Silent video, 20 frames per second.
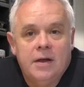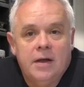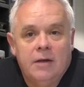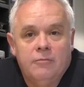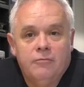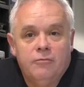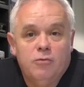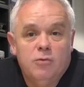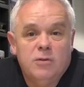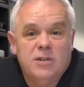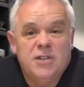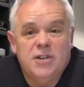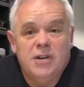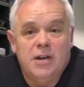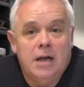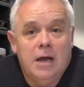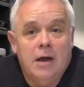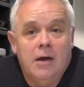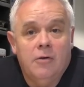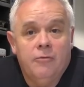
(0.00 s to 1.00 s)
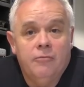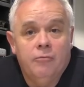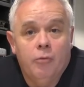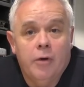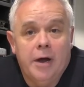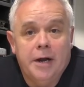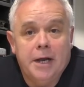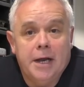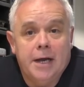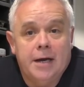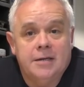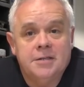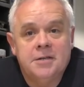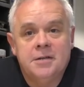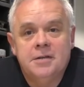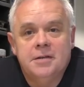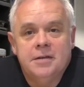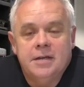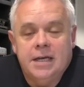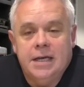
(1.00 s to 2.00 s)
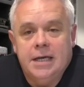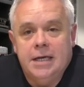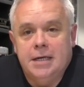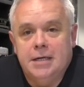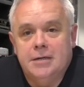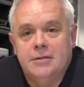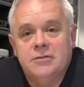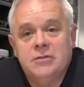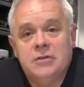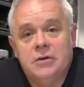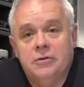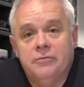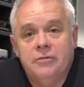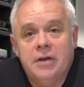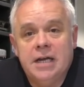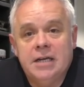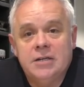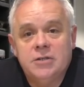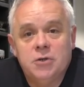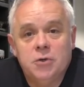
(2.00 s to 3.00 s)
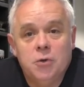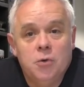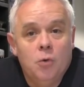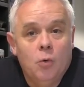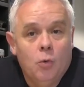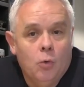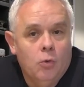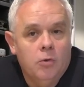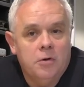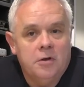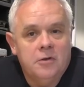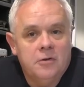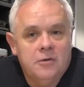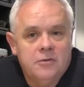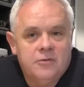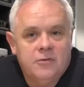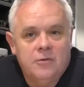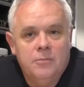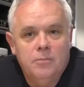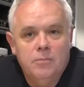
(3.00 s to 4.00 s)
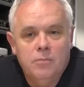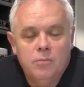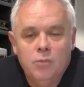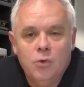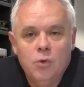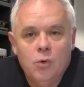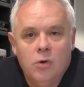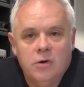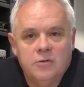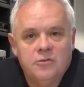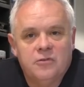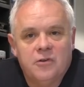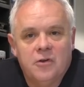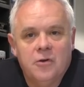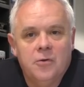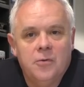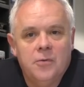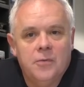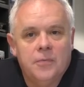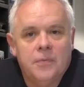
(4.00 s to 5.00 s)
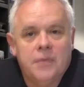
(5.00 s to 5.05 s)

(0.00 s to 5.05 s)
unfortunately I've run out and so I've had to order some more so